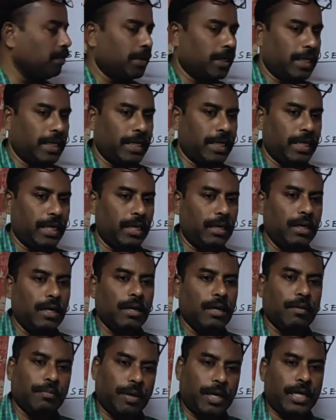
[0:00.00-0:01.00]
material,
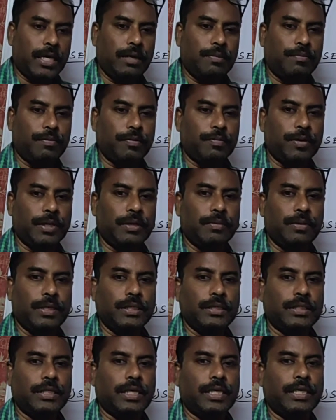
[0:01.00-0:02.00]
fireproofing
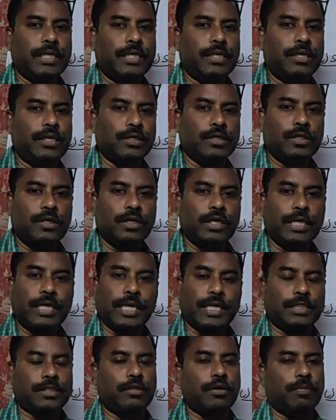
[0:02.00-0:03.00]
means it does not
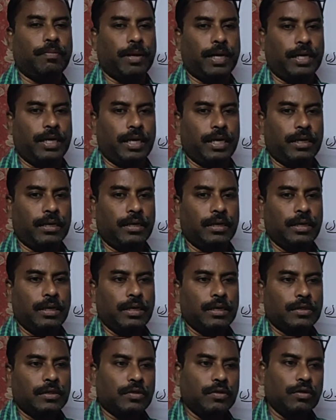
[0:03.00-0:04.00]
catch the fire.
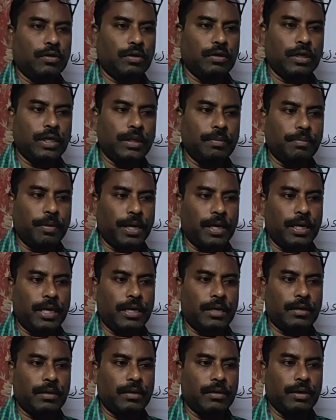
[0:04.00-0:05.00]
So in
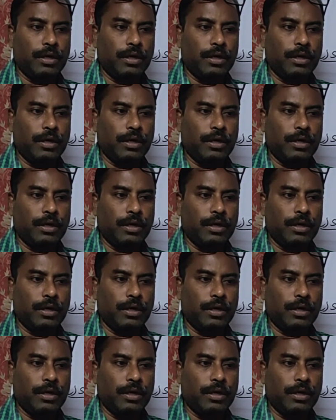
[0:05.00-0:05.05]
fire